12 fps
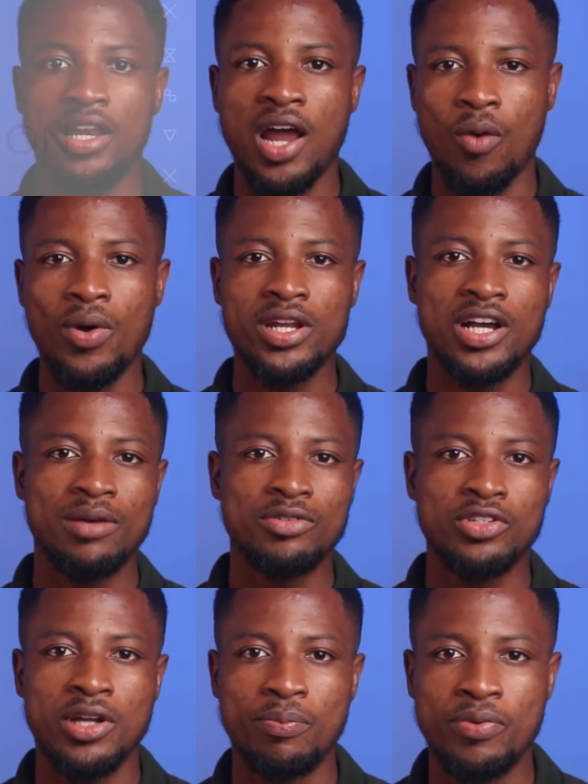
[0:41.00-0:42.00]
Now when it comes
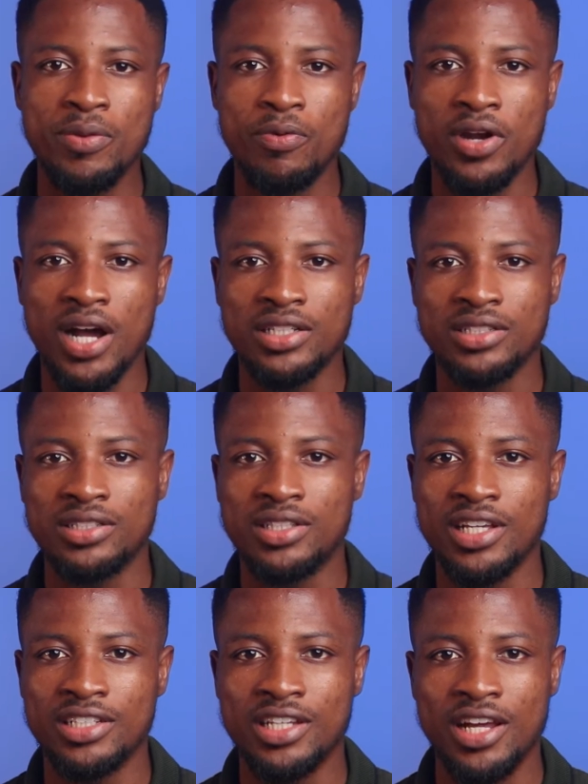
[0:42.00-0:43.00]
to the pre-production
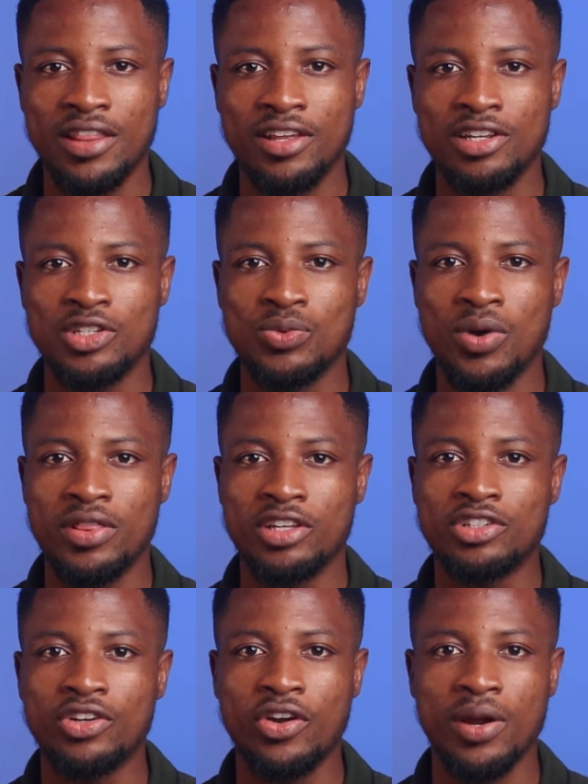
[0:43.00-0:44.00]
stage, this is where the
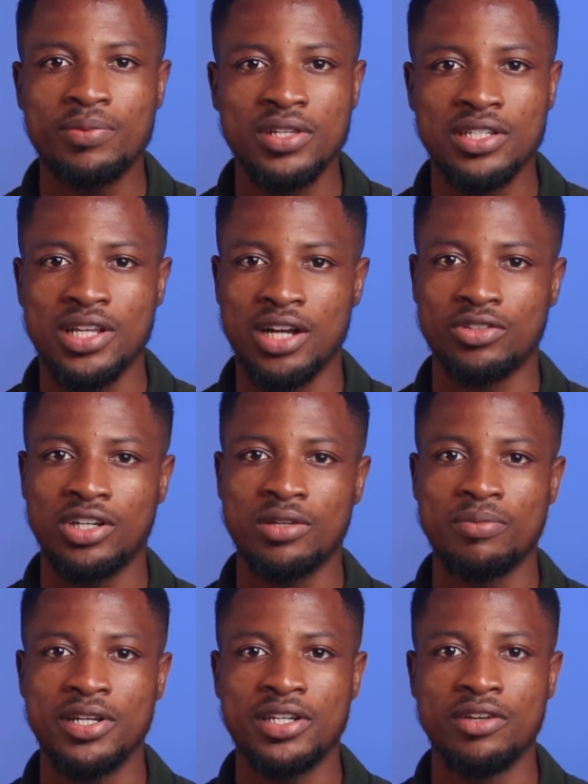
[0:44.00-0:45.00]
script is actually
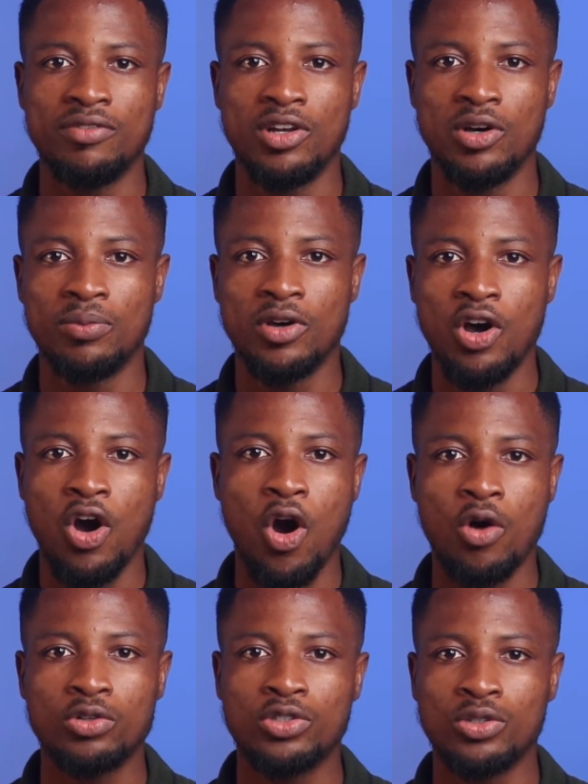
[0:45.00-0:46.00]
being developed.
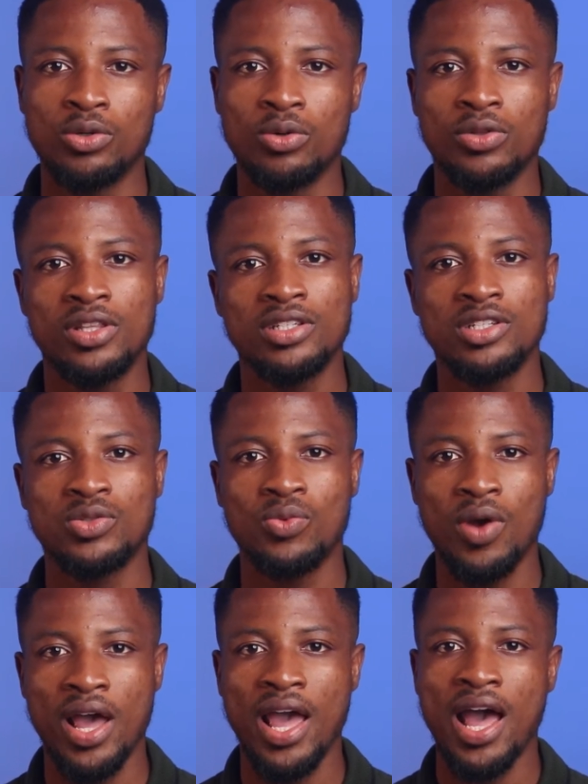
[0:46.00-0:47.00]
Also, this is
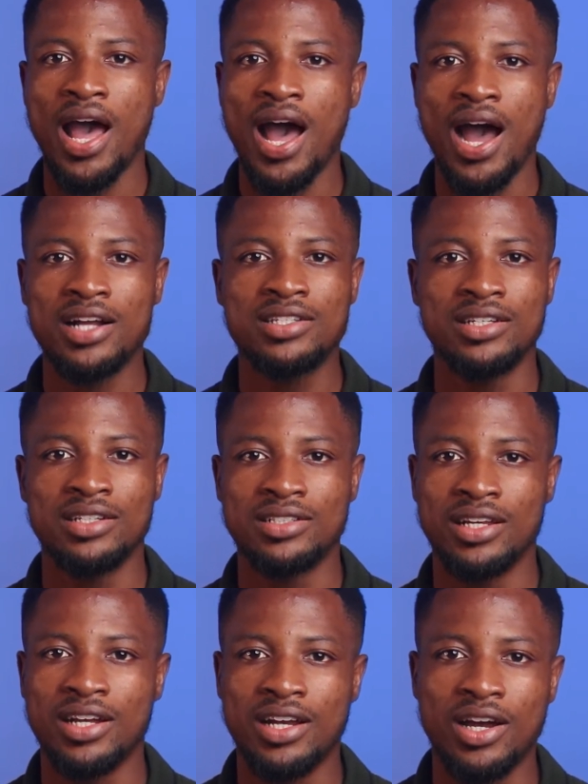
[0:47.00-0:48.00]
where actors
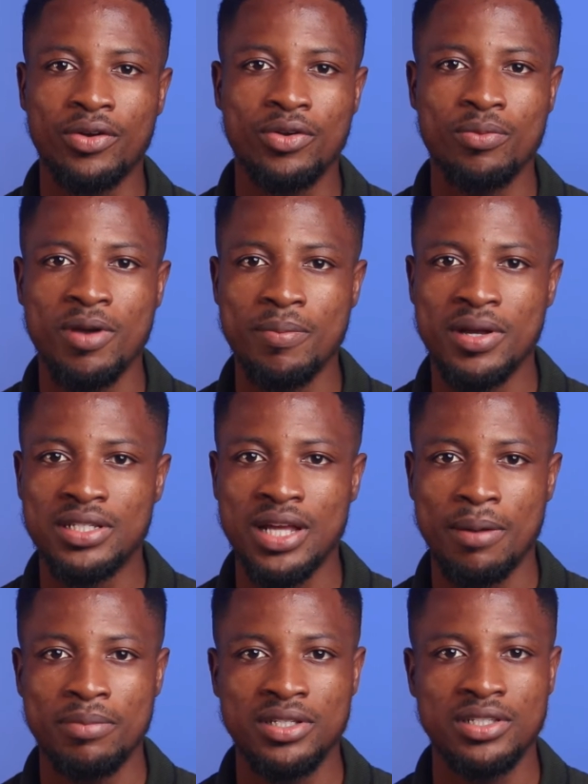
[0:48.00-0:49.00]
and other crew members
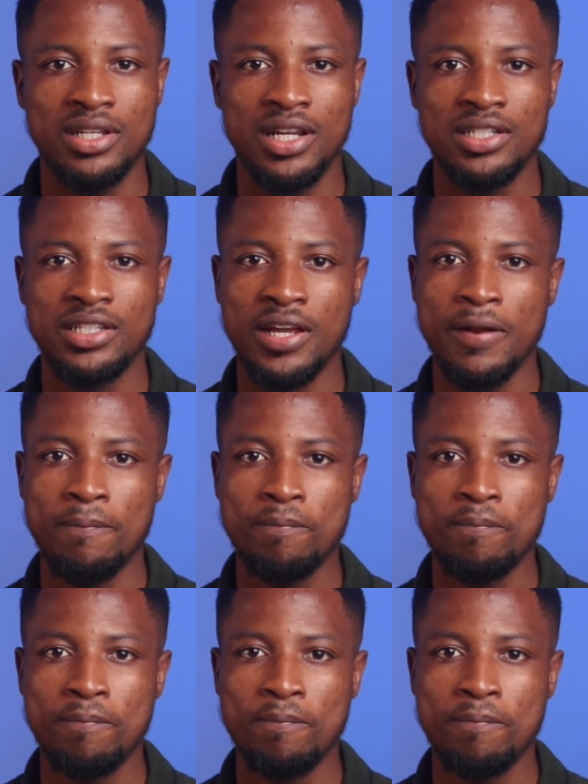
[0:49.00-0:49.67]
are being selected.